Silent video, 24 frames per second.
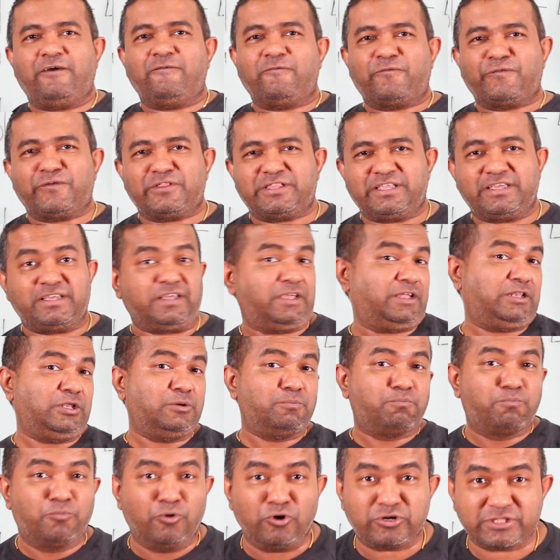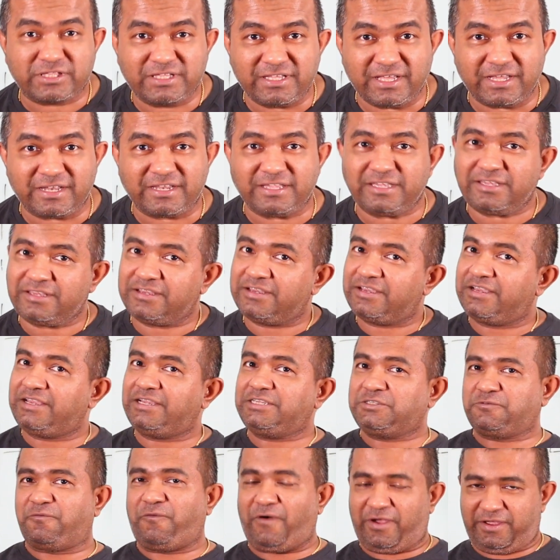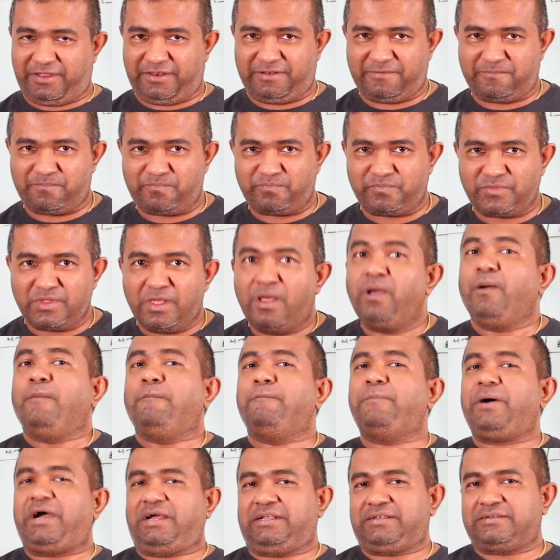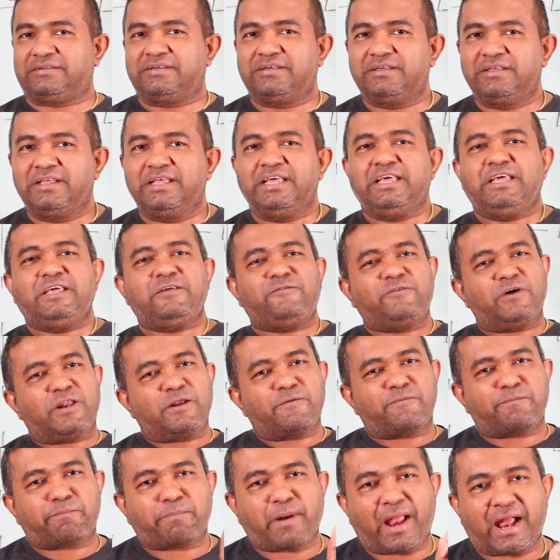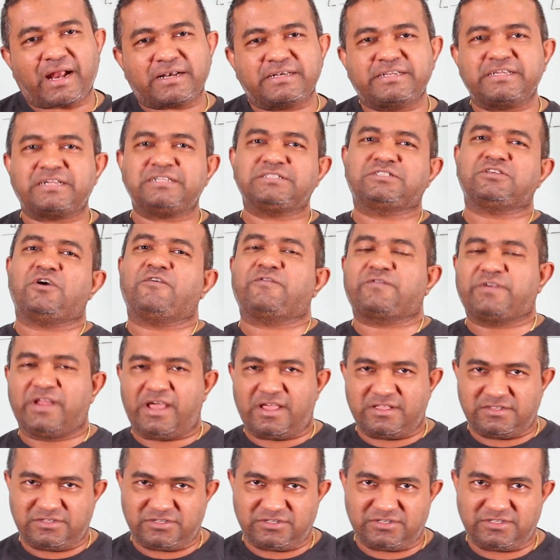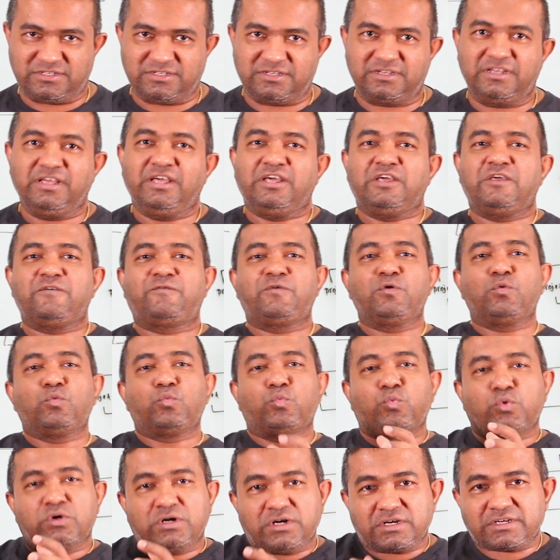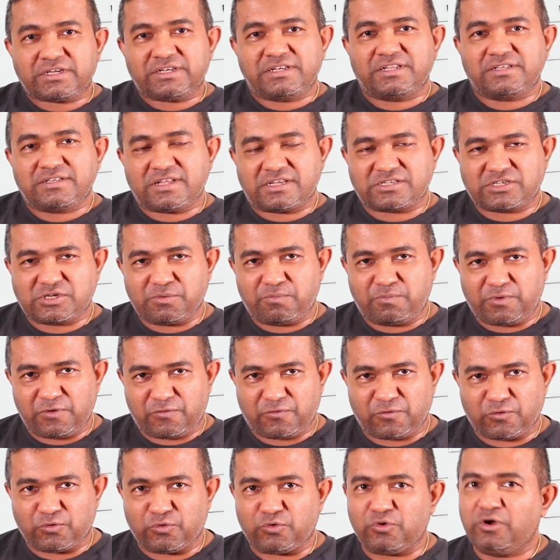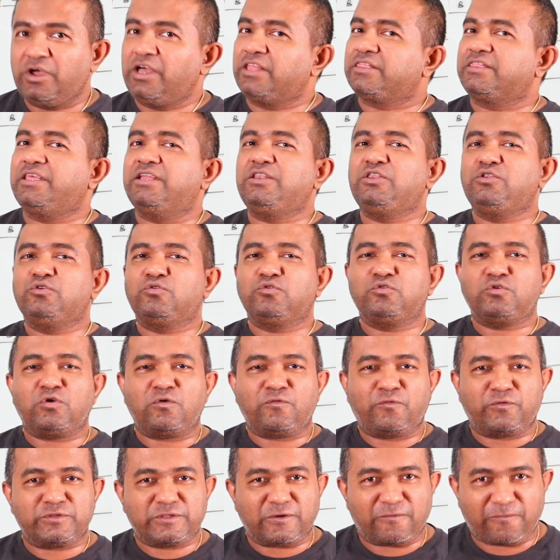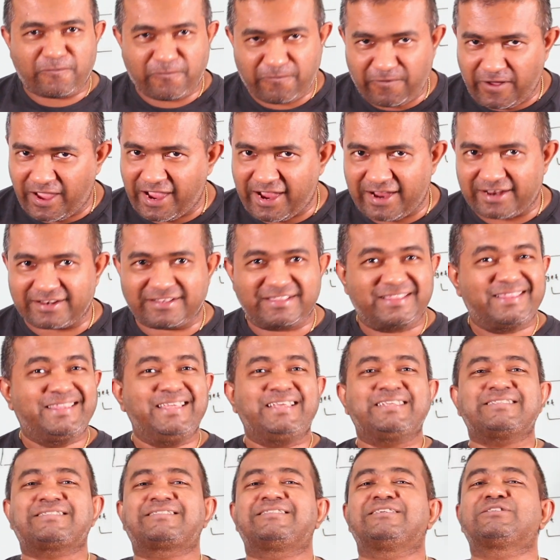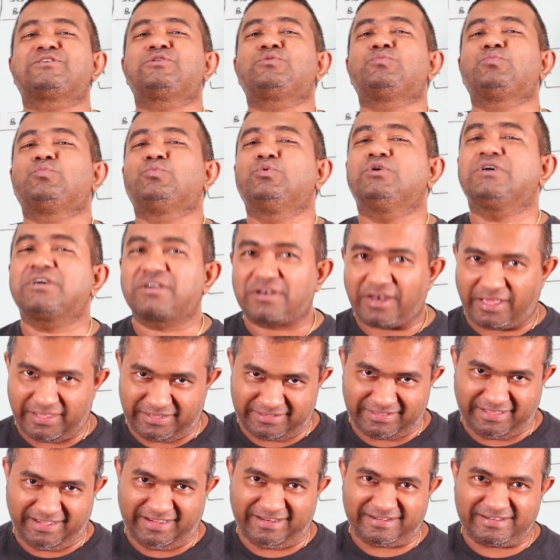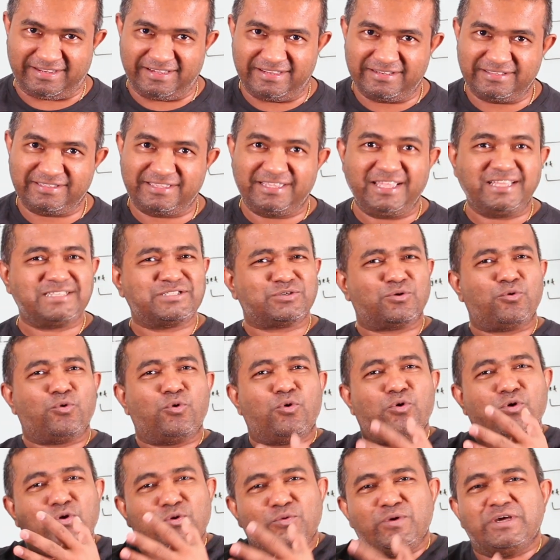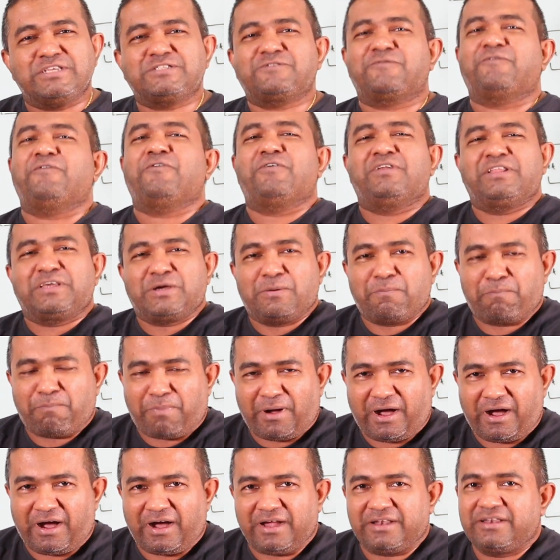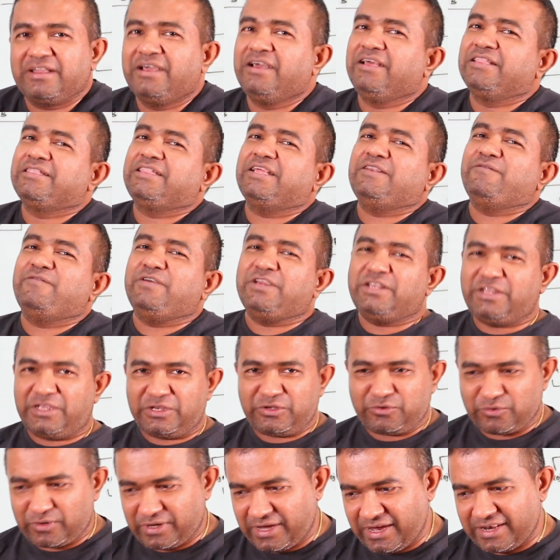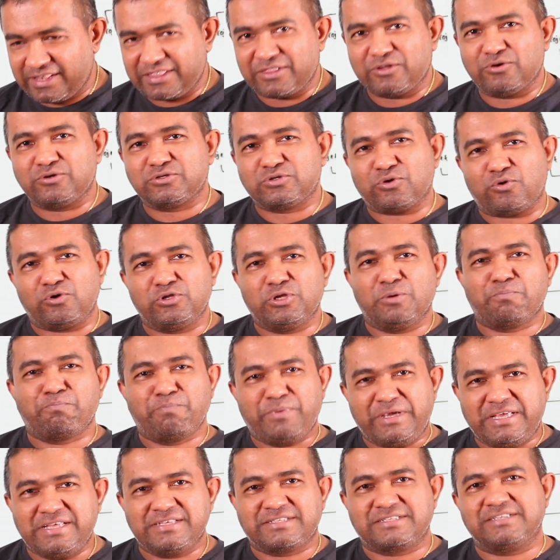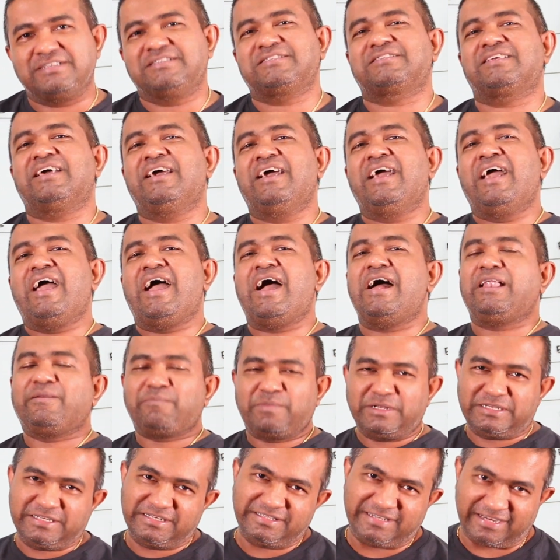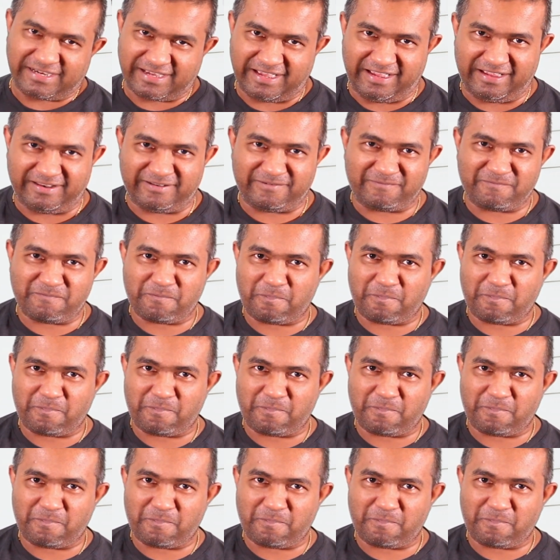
everything in the book theory, it's fine. But if you're a practical software engineer, if you work in industry before, then you know for the fact things doesn't work like that. Things always falling apart, then we need to get those all the pieces and build it again.